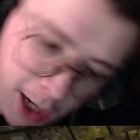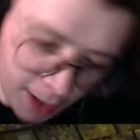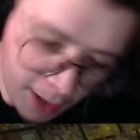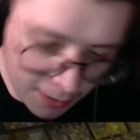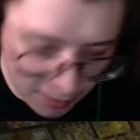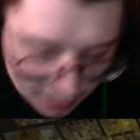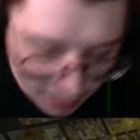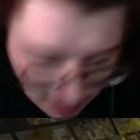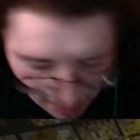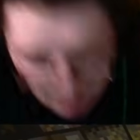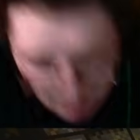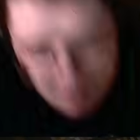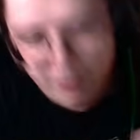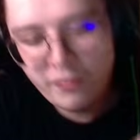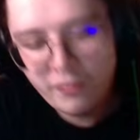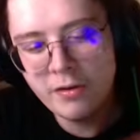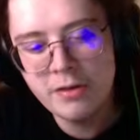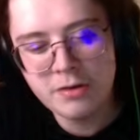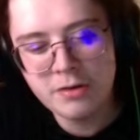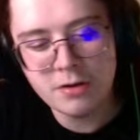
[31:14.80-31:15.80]
Thank you
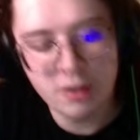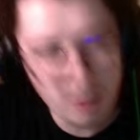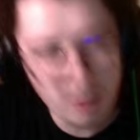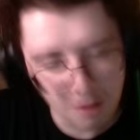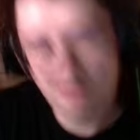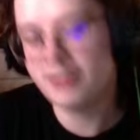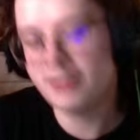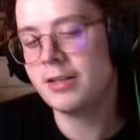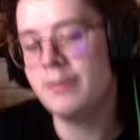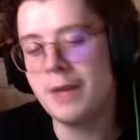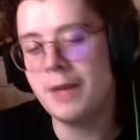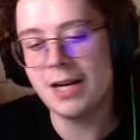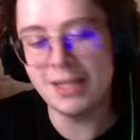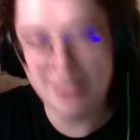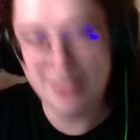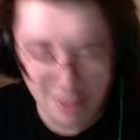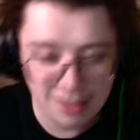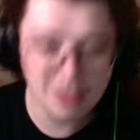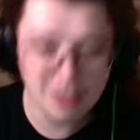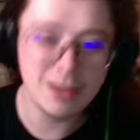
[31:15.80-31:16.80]
for this awesome
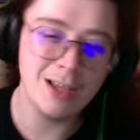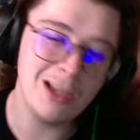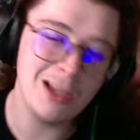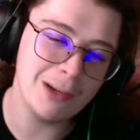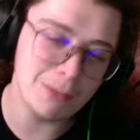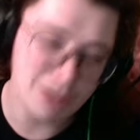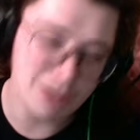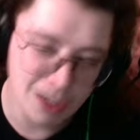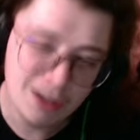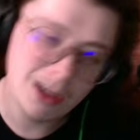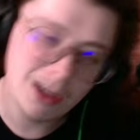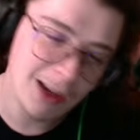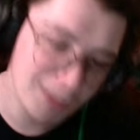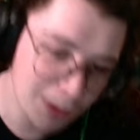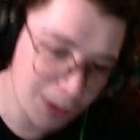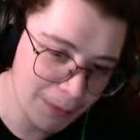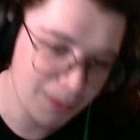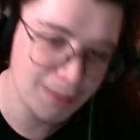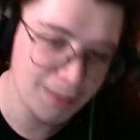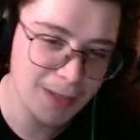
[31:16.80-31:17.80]
idea that you didn't give me
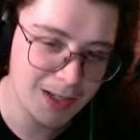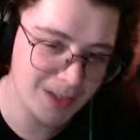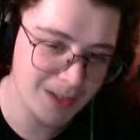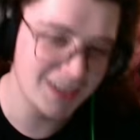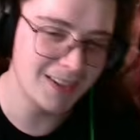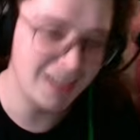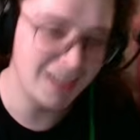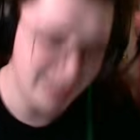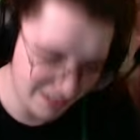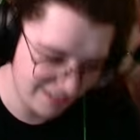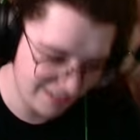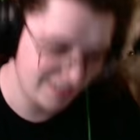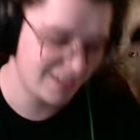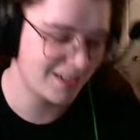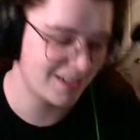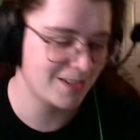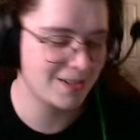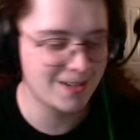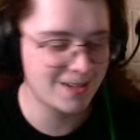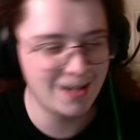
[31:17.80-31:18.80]
permission to use. I
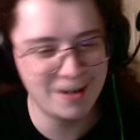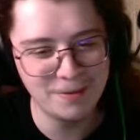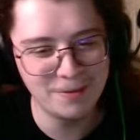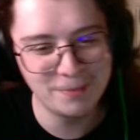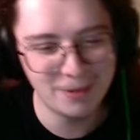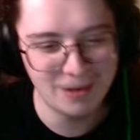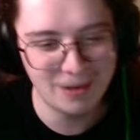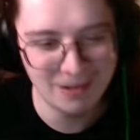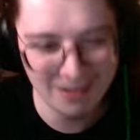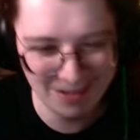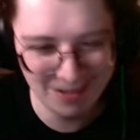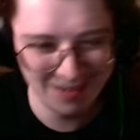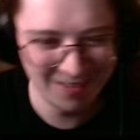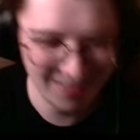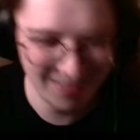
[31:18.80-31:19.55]
just kind of borrowed.